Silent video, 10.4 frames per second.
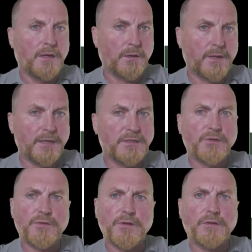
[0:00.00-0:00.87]
Okay,
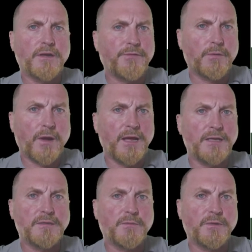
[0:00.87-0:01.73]
so there are different
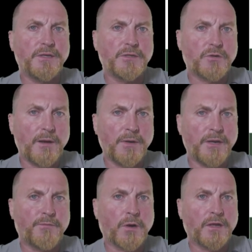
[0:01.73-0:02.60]
ways when
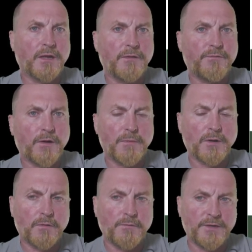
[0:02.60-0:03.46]
you're working in
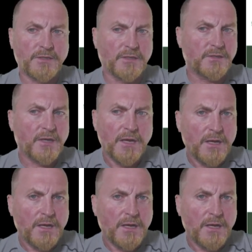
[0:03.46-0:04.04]
pharmacovigilance,